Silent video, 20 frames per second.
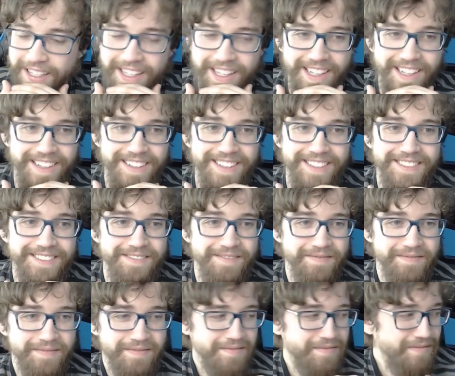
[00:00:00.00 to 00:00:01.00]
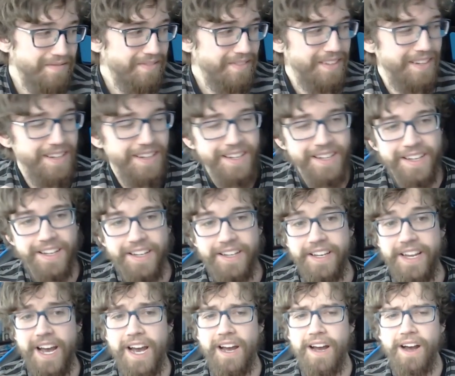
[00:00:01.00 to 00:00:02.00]

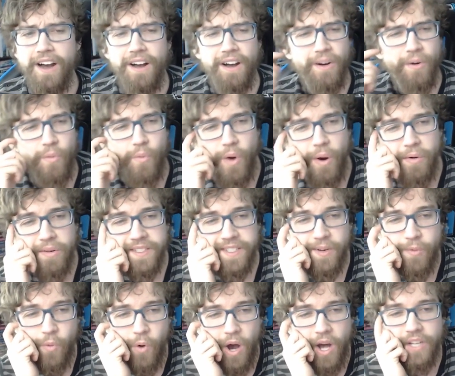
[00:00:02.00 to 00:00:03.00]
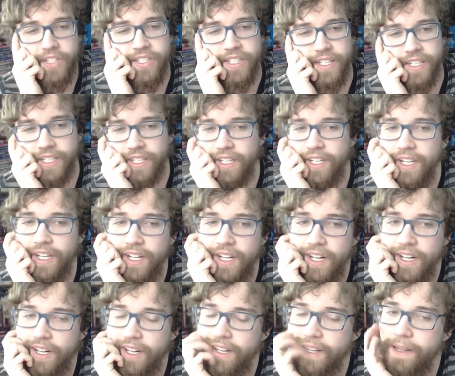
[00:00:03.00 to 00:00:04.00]
yeah. Uh, what was I watching?
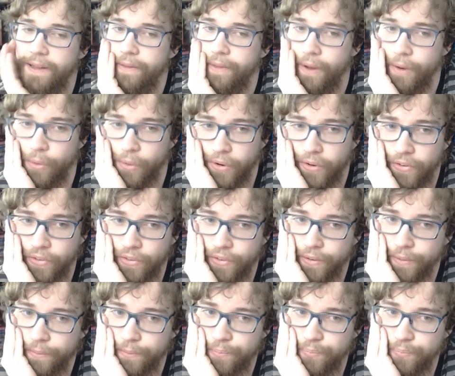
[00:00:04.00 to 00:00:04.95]
There was